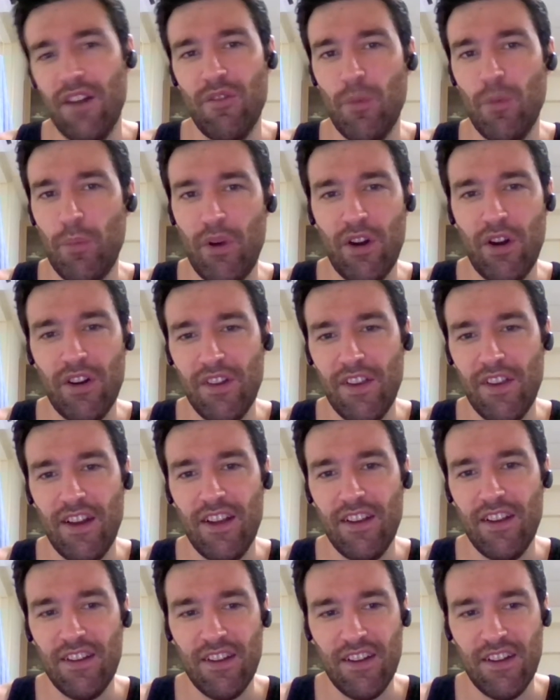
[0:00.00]
of a part of
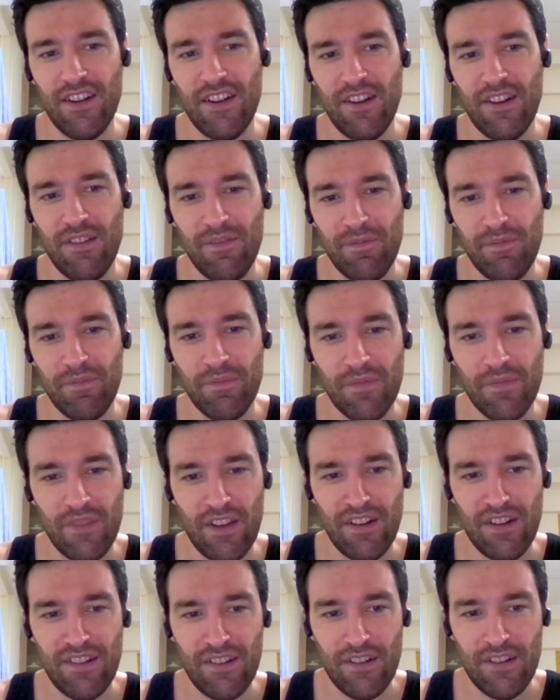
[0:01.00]
that.
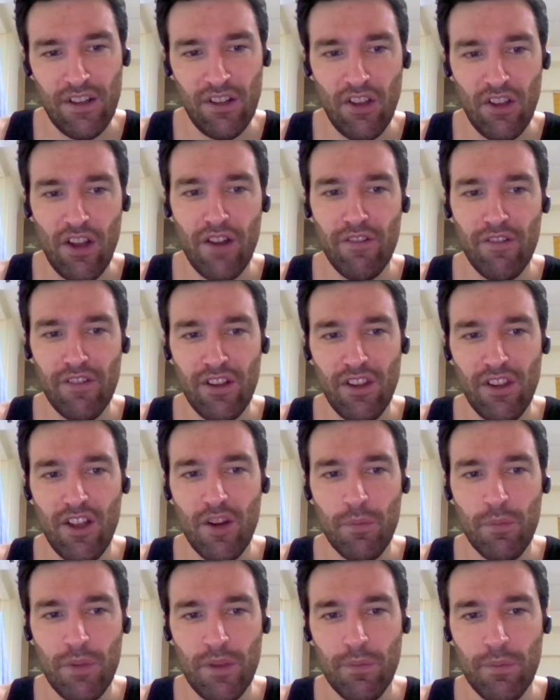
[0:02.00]
A lot
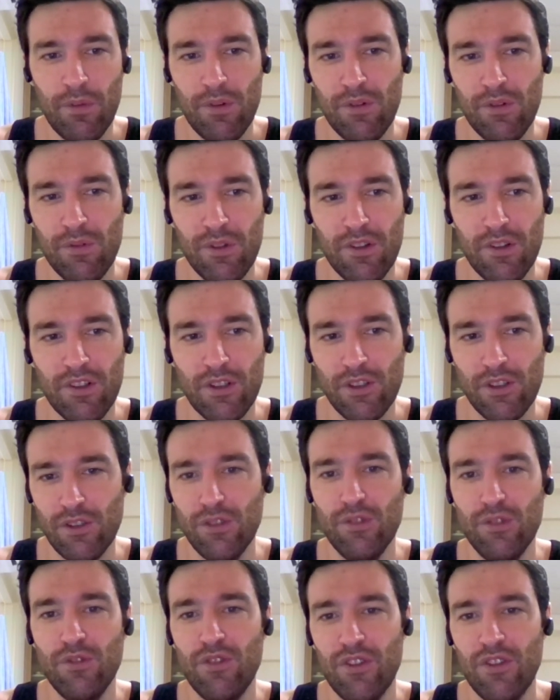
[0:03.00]
of people were
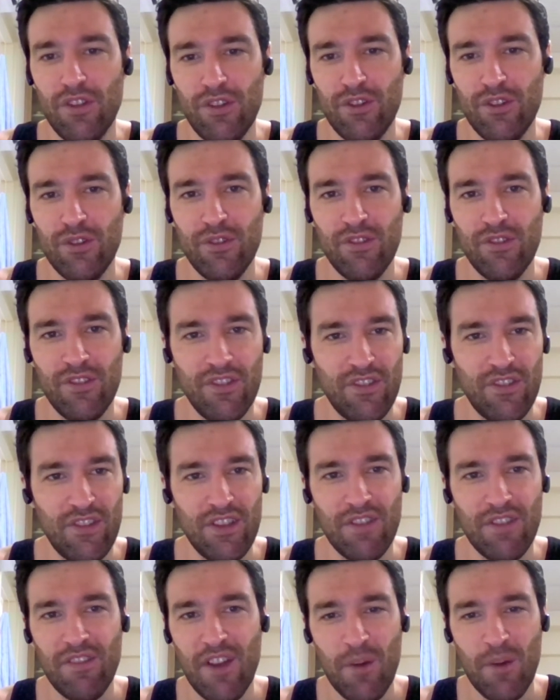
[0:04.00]
glued to the news to see
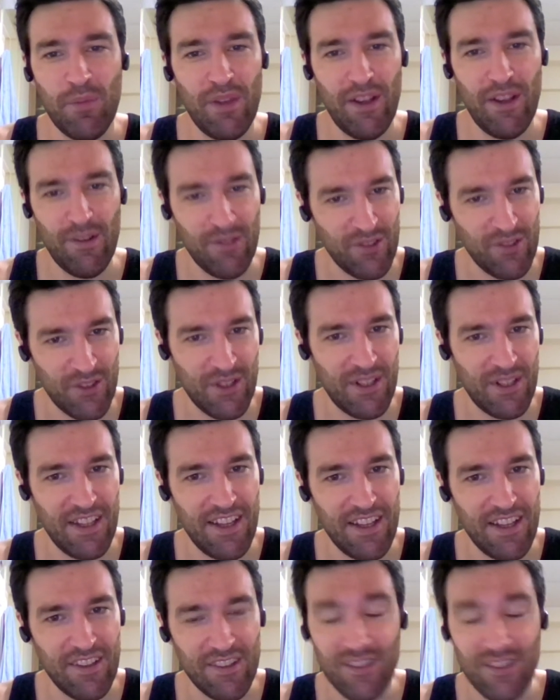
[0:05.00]
if that plane was going to
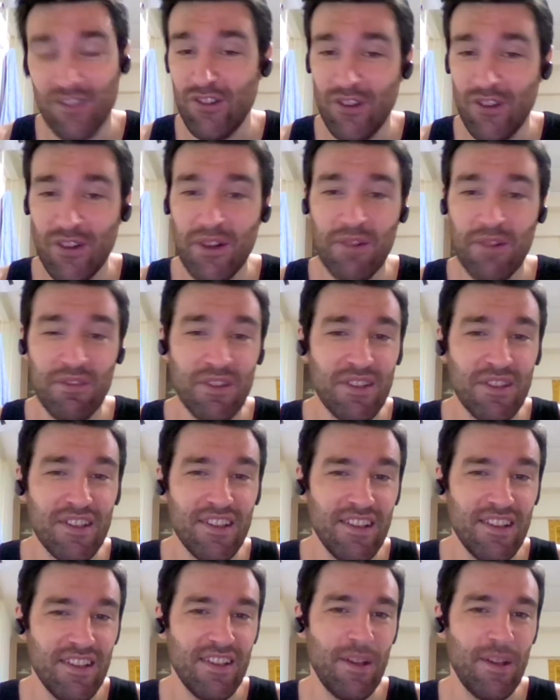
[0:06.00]
land, and sure enough, it
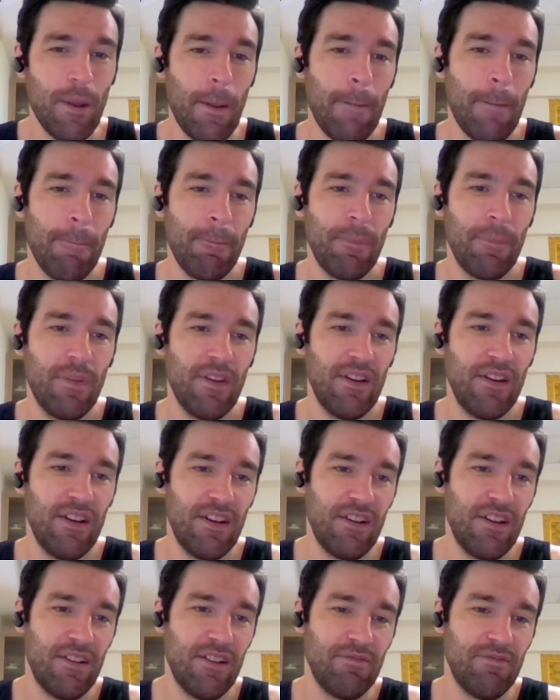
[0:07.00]
did.
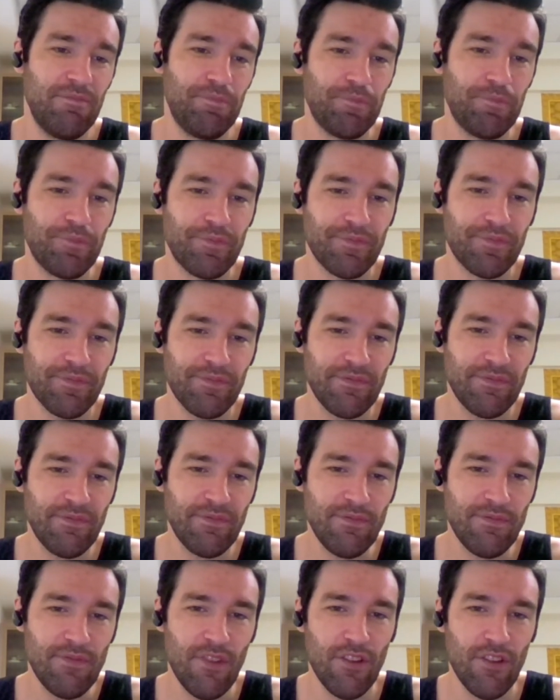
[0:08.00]

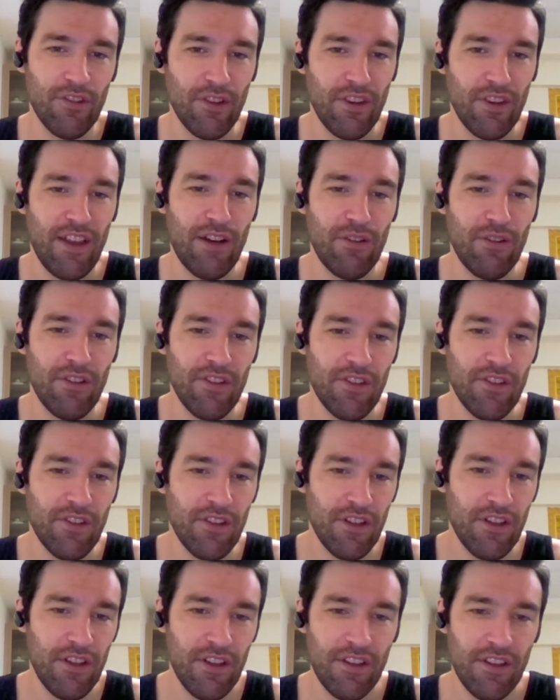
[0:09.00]
So that was
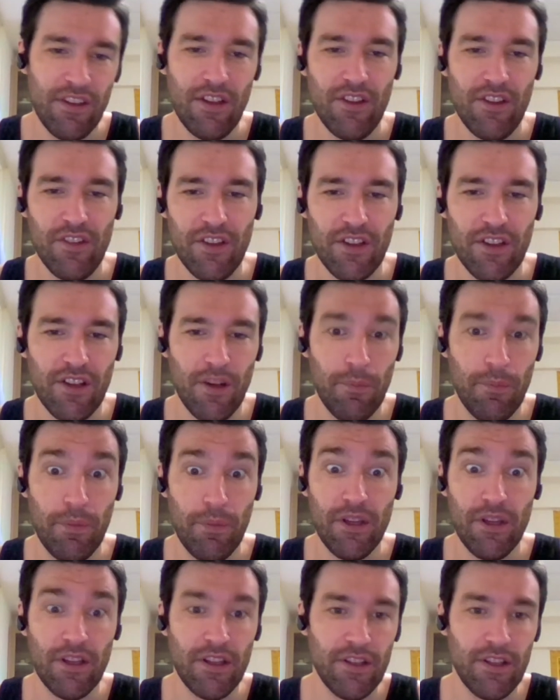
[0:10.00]
like a
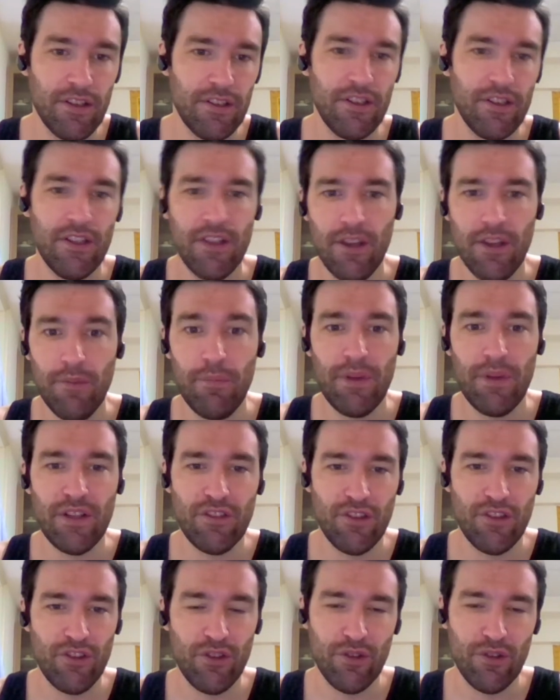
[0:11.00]
big
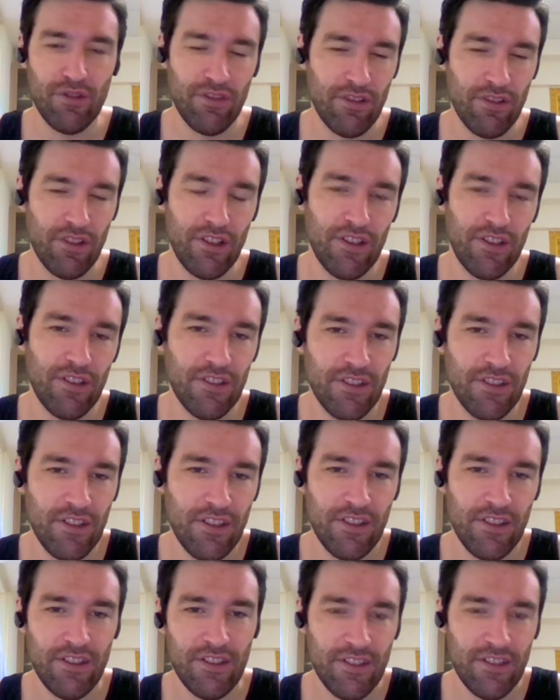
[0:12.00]
to-do for
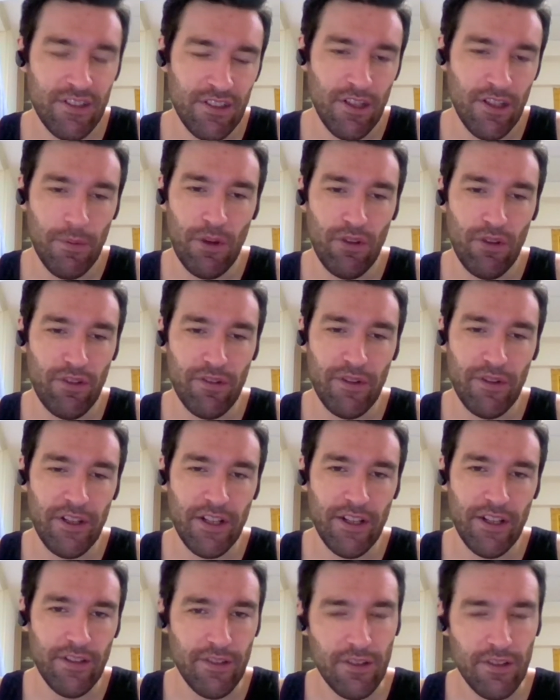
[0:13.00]
about 3
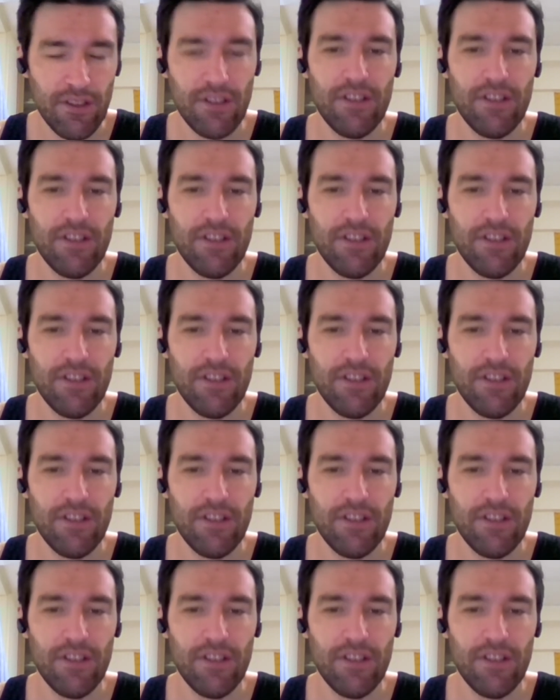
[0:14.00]
days.